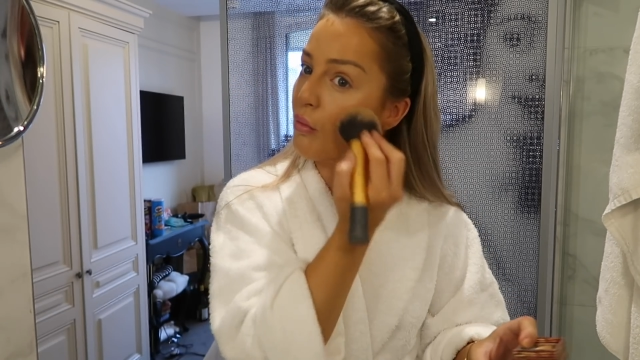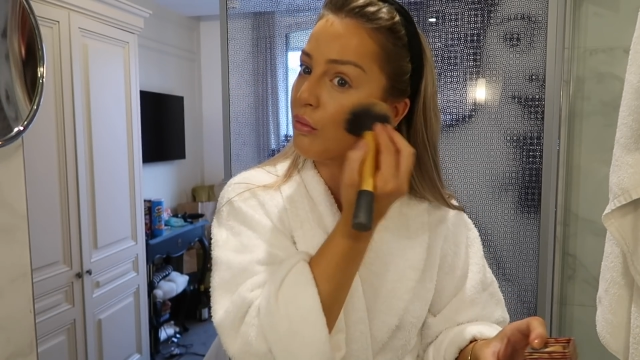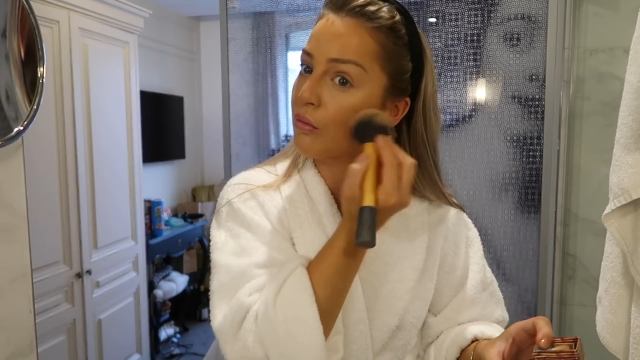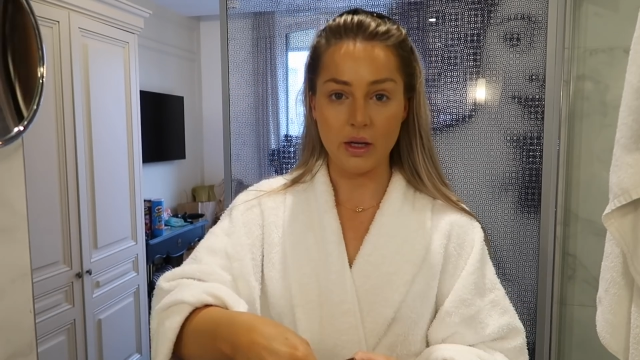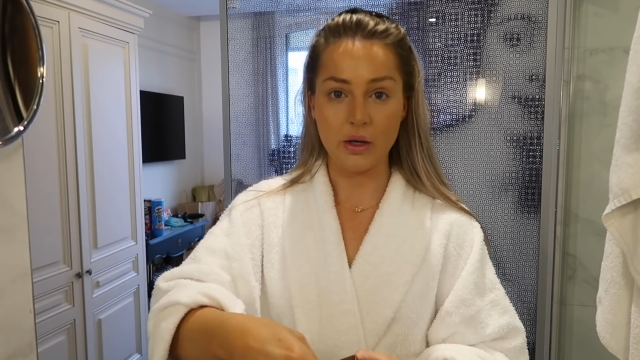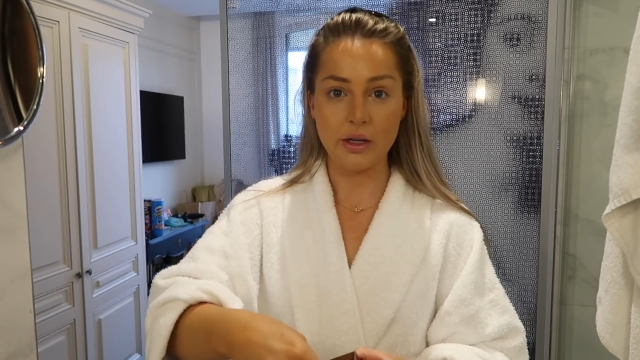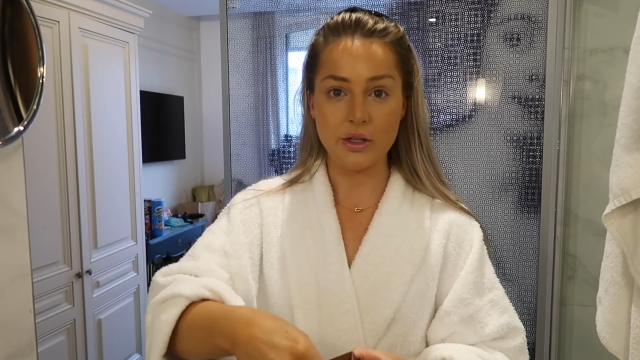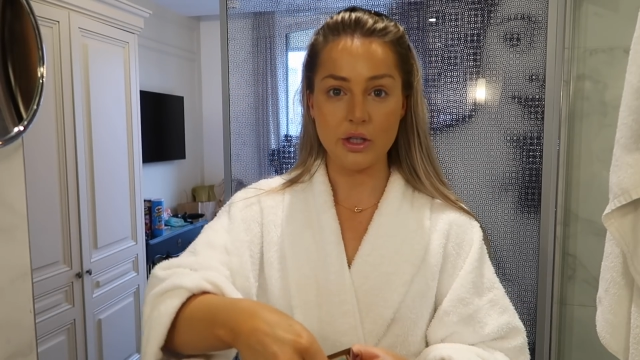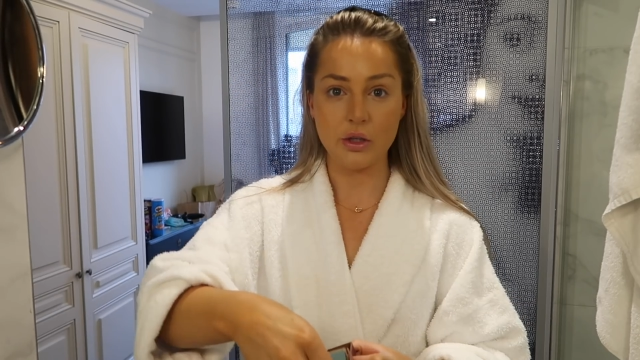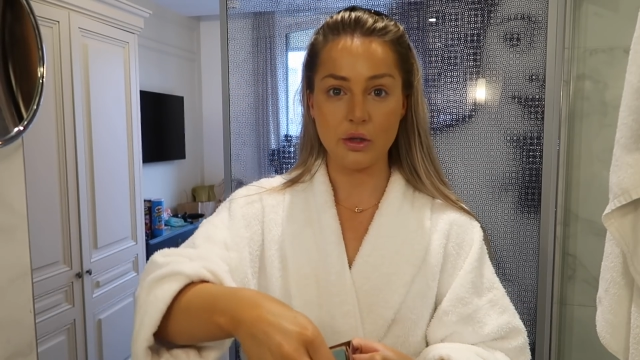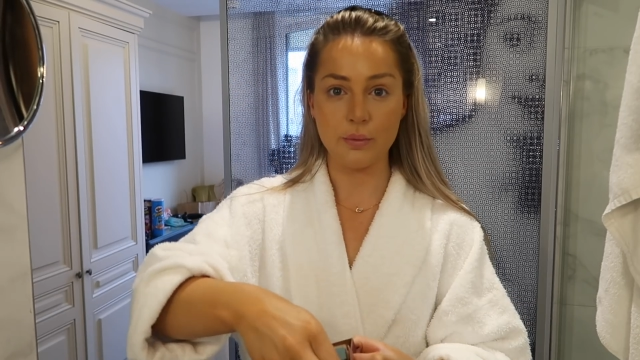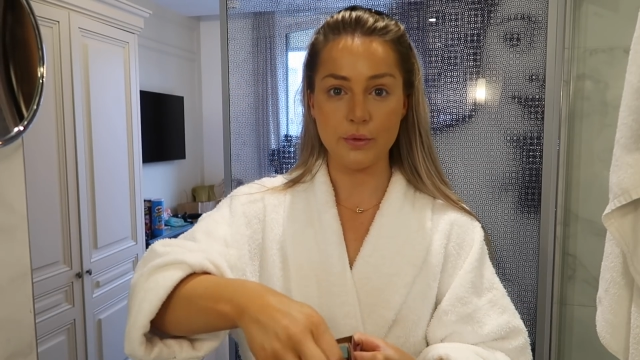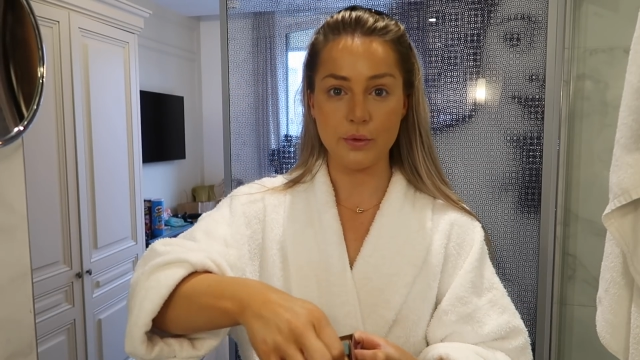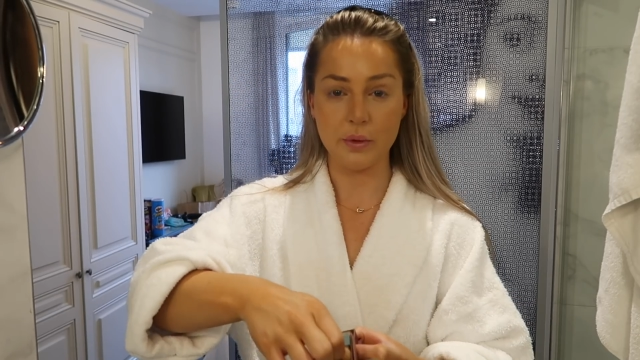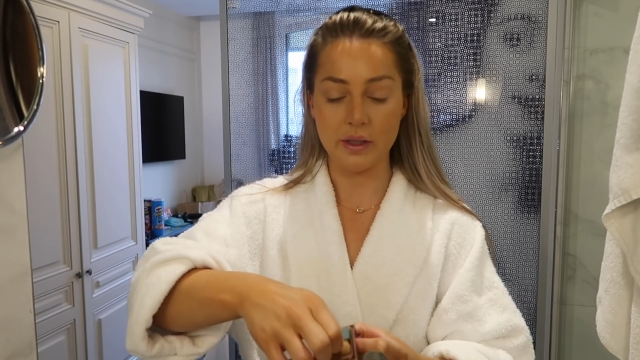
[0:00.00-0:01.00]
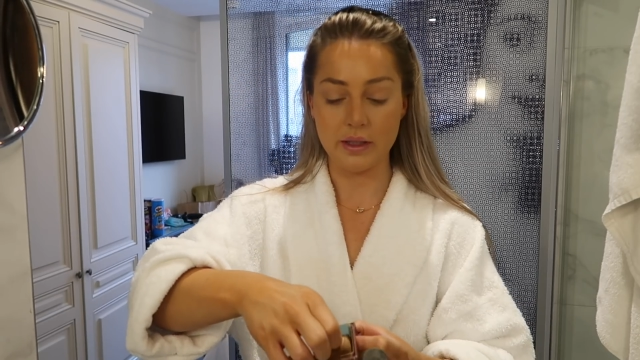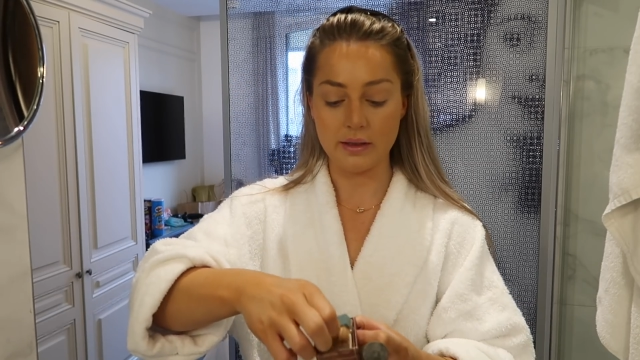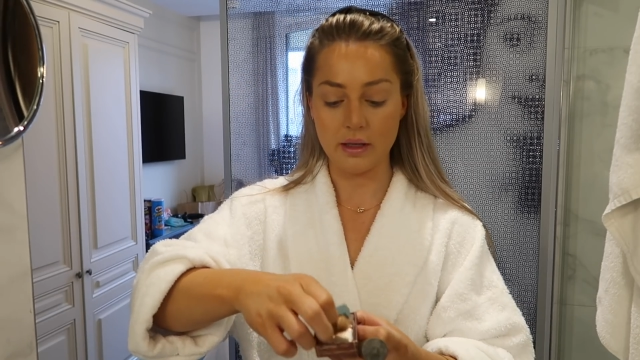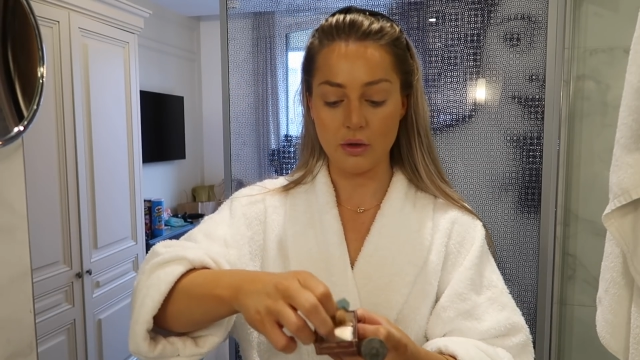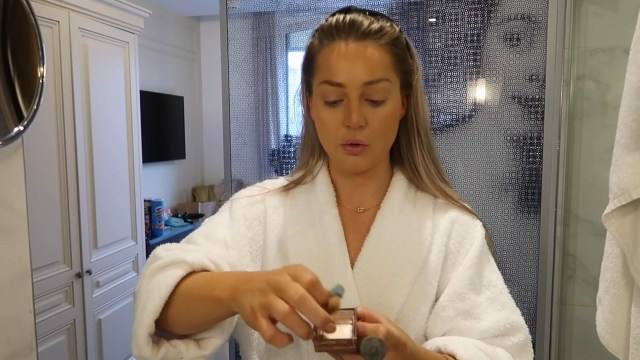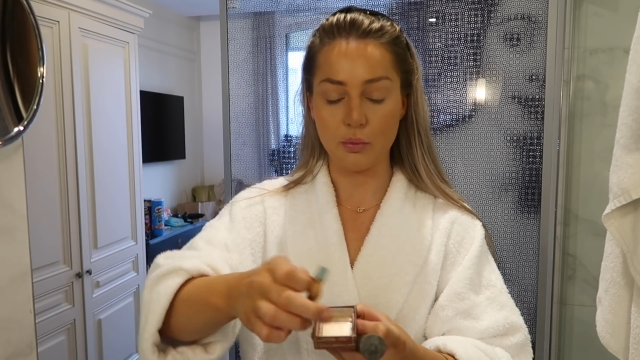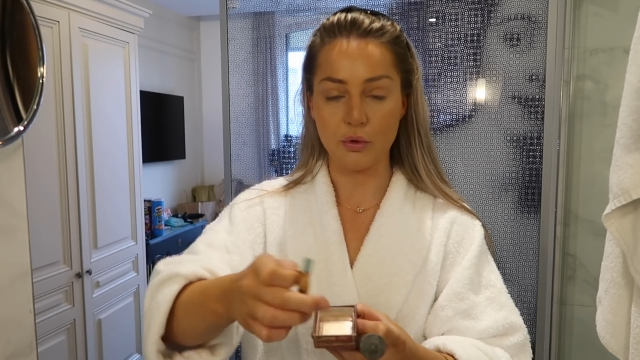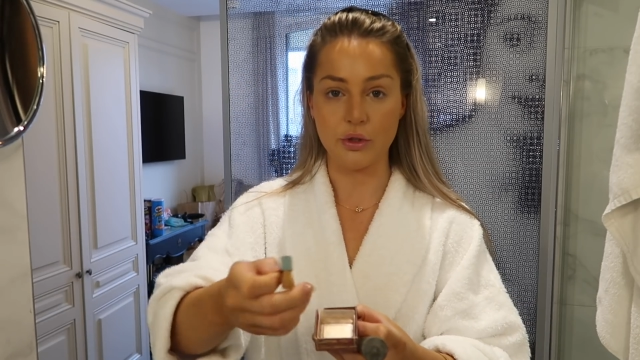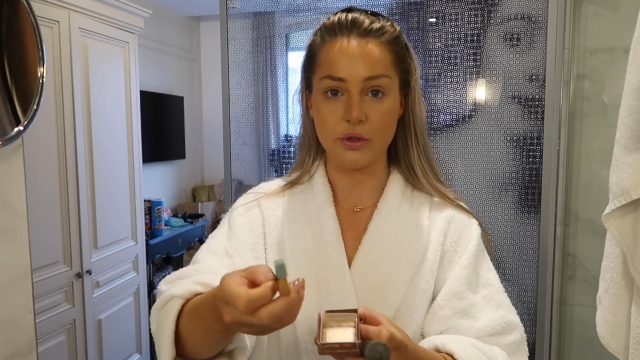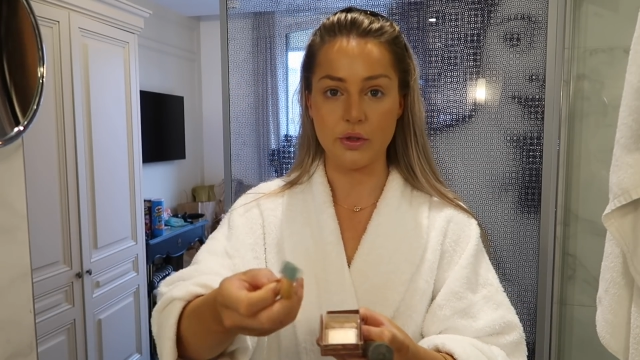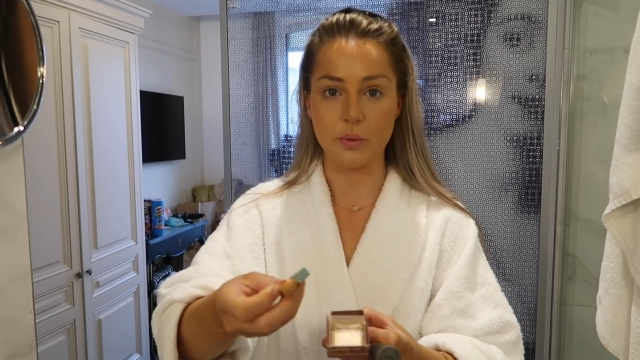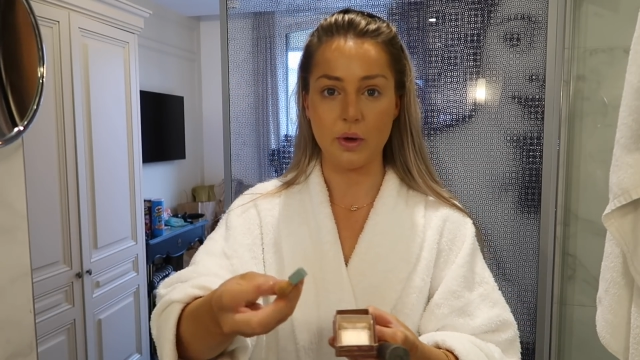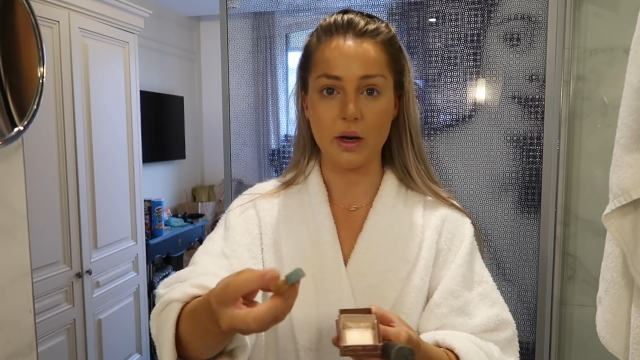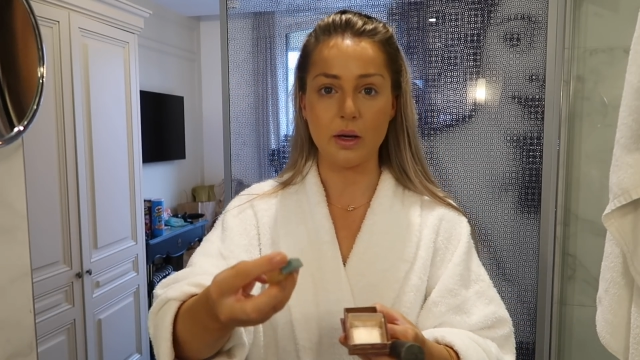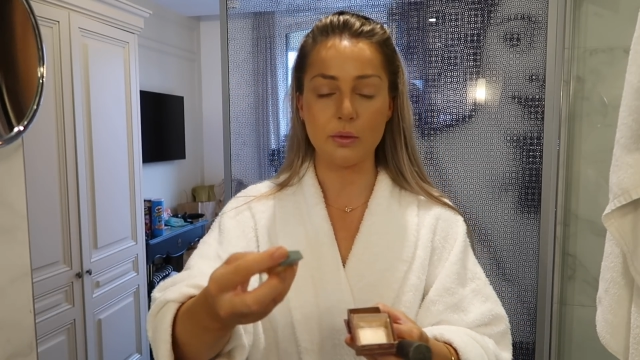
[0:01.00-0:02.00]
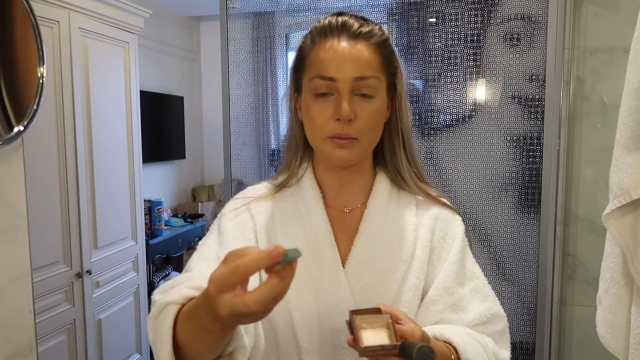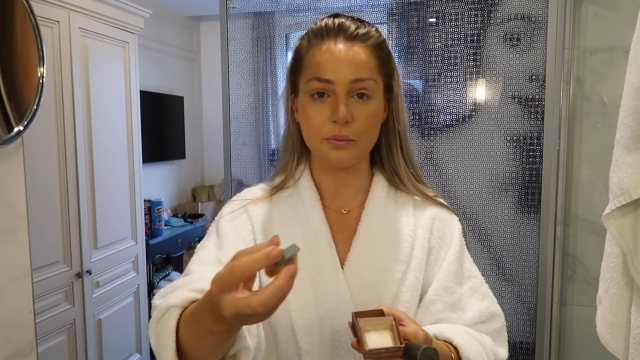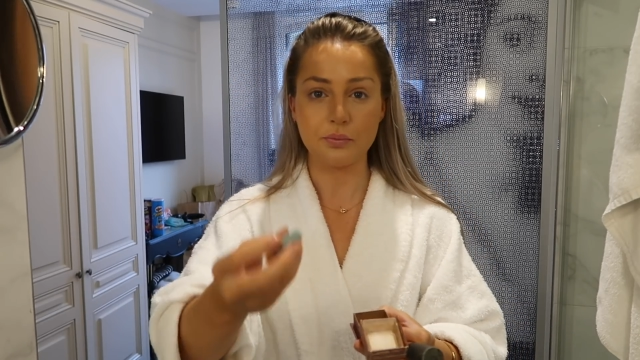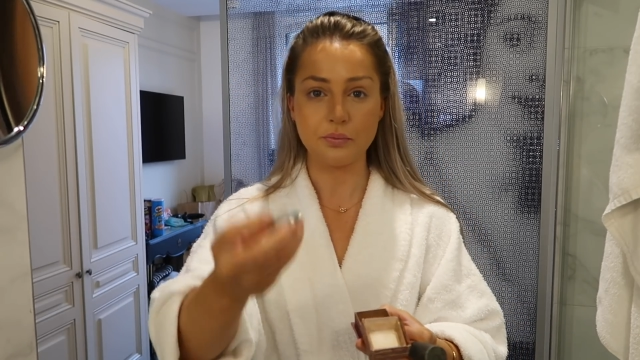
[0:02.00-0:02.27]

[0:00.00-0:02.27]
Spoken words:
And it actually comes with this little brush as well.